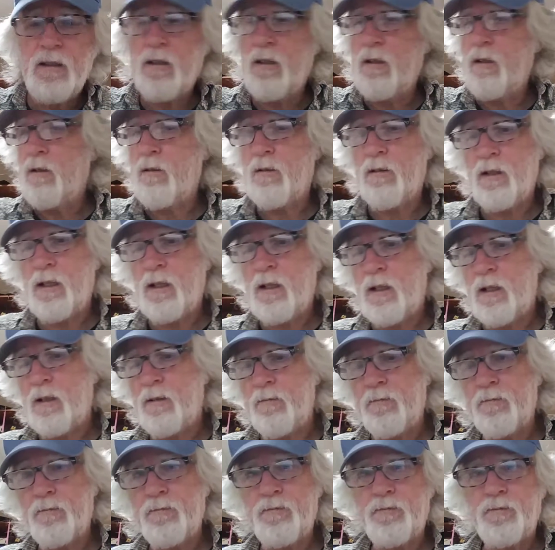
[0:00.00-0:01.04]
All
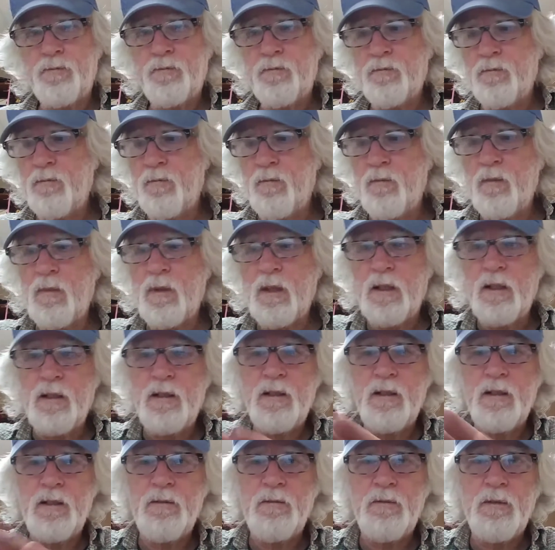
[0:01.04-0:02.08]
right.
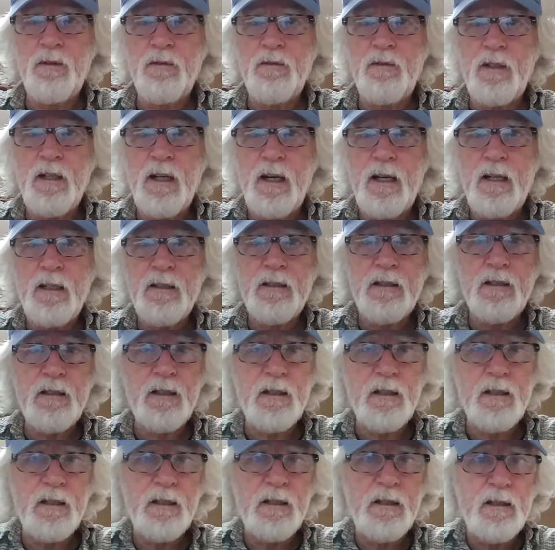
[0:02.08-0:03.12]
We've got
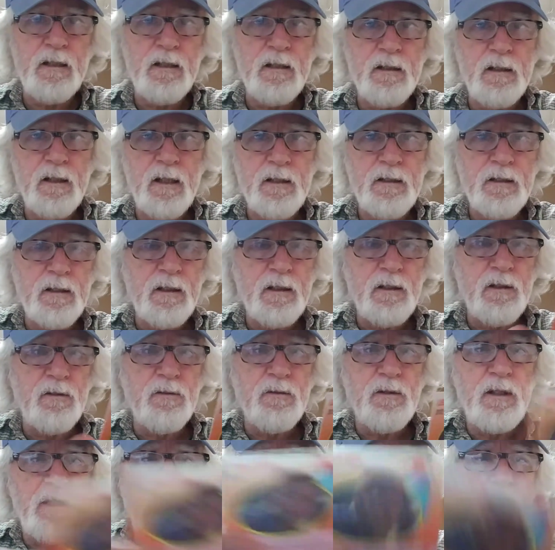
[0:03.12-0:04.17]
uh, Leslie
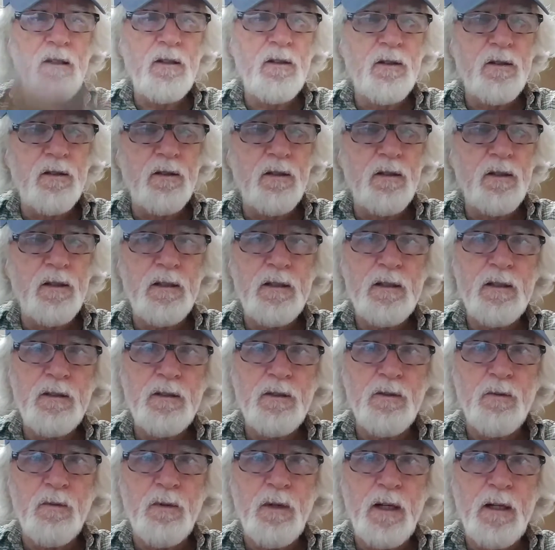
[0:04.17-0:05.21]
O'Neal,
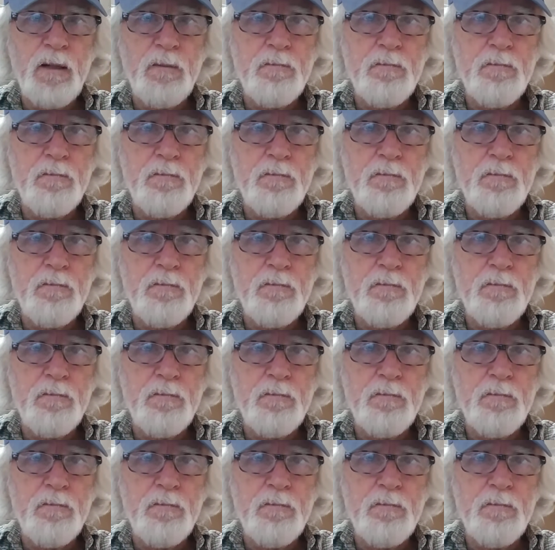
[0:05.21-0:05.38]
Duane